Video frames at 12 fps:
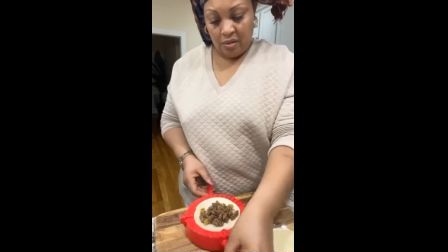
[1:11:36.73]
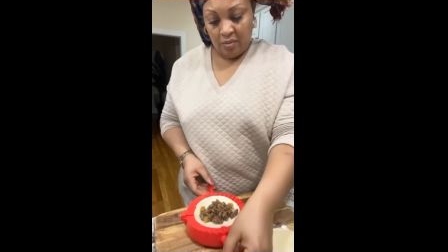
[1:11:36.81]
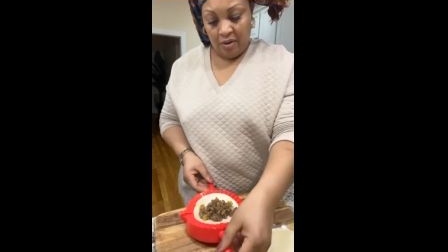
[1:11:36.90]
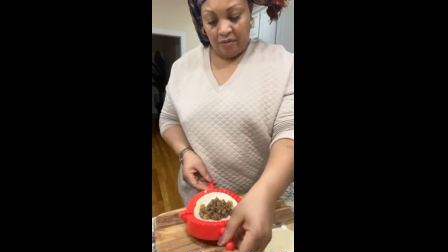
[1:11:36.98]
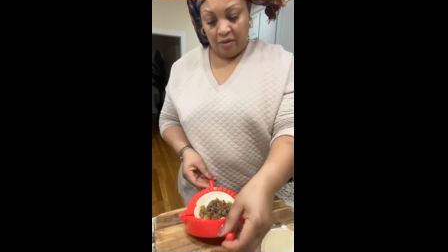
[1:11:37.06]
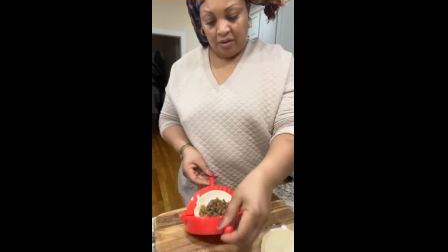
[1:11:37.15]

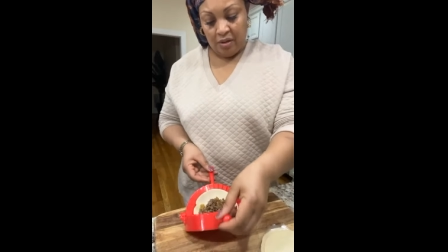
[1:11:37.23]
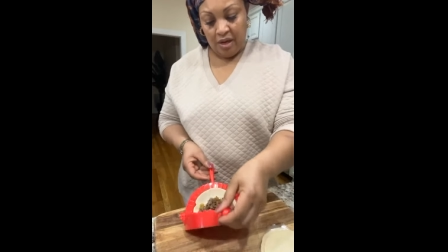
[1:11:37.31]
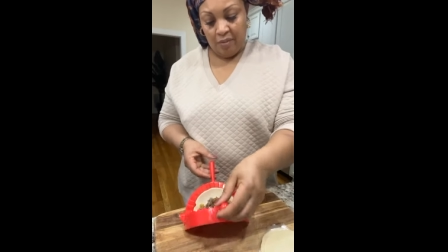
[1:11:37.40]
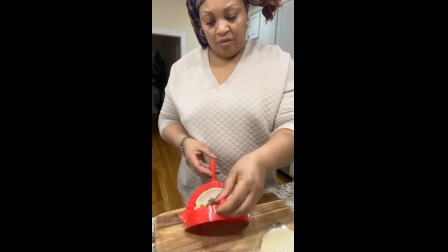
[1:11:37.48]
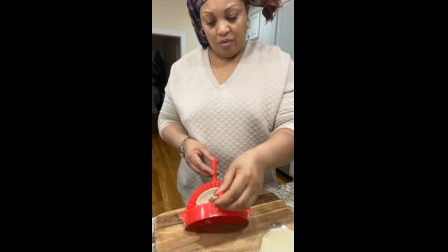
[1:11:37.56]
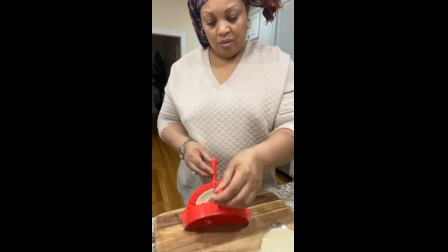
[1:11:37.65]
This is my
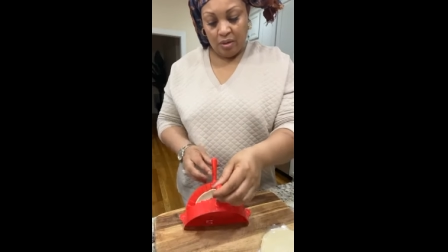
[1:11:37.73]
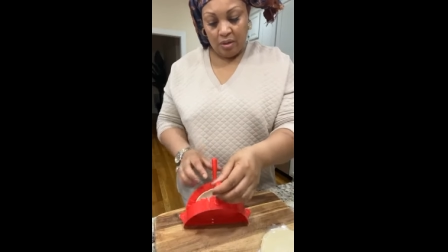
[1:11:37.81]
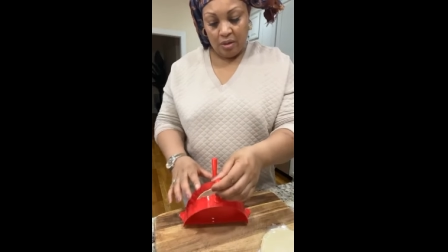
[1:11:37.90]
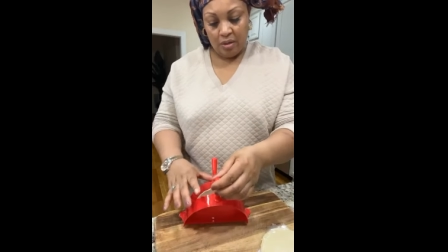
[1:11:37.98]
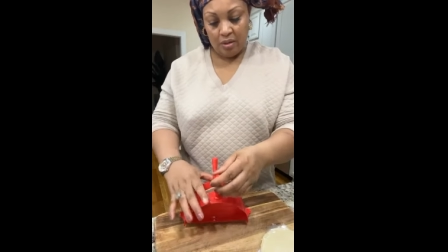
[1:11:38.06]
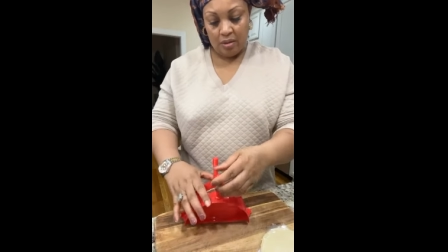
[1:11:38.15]
first time
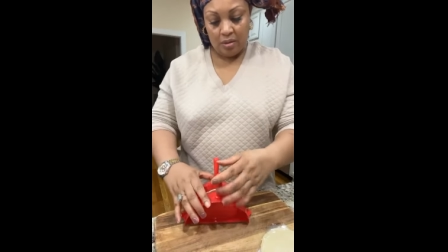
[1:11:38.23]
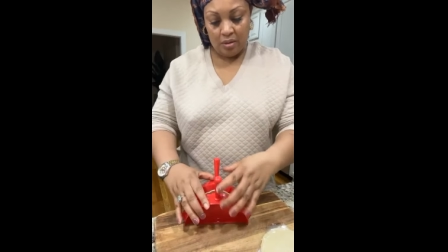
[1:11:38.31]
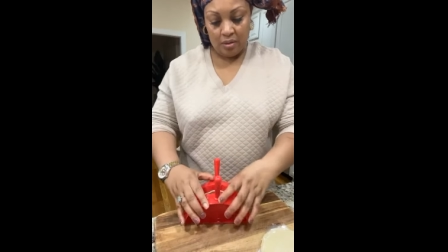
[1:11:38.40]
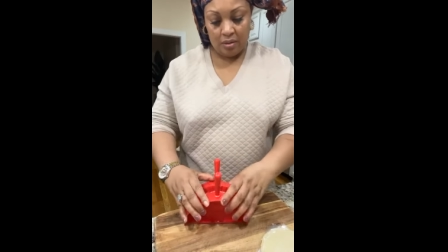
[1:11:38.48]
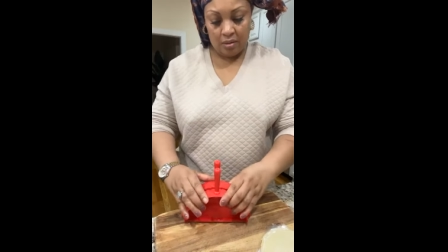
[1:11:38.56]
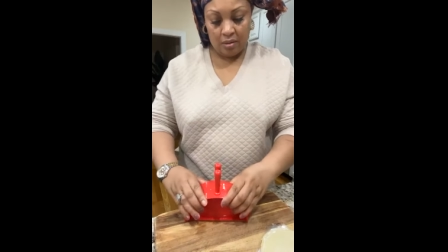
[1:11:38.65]
using
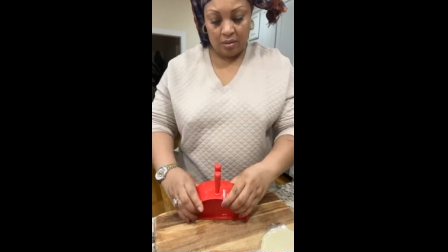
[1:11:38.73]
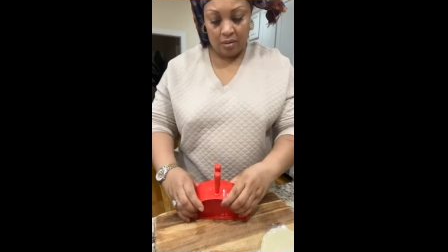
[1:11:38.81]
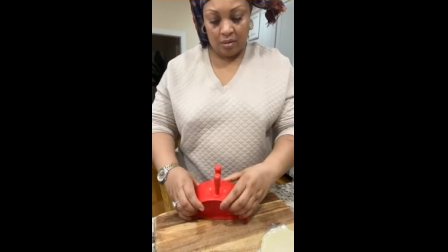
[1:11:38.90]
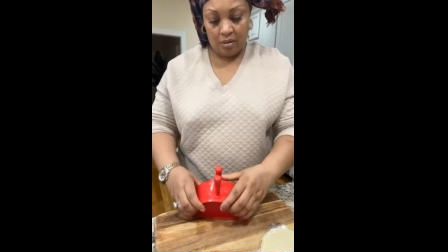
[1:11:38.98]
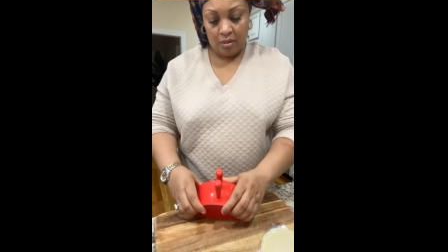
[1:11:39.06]
this.